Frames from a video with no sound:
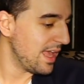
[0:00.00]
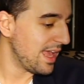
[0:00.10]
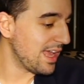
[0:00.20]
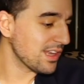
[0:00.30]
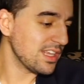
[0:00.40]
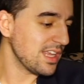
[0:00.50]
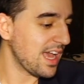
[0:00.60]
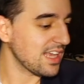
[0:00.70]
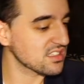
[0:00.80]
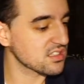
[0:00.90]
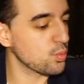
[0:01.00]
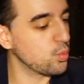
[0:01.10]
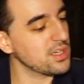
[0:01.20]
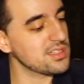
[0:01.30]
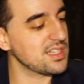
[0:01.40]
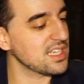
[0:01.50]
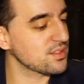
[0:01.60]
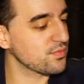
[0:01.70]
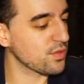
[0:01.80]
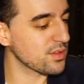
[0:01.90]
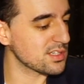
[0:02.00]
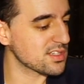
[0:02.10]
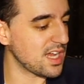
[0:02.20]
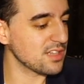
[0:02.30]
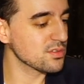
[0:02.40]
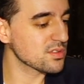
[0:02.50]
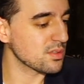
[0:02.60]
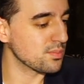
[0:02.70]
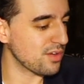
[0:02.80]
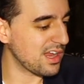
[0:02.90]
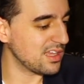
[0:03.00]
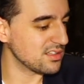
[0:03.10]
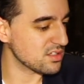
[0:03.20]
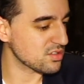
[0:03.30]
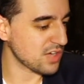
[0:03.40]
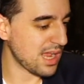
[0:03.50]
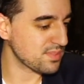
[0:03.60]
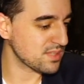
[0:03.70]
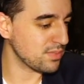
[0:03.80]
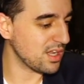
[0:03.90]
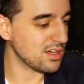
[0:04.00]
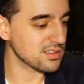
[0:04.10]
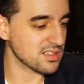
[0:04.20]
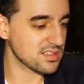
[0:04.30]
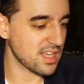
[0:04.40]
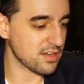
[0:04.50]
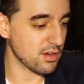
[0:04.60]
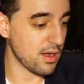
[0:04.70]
And he asks, what is next for the Shah Lusso brand, straps, blogs, etc.?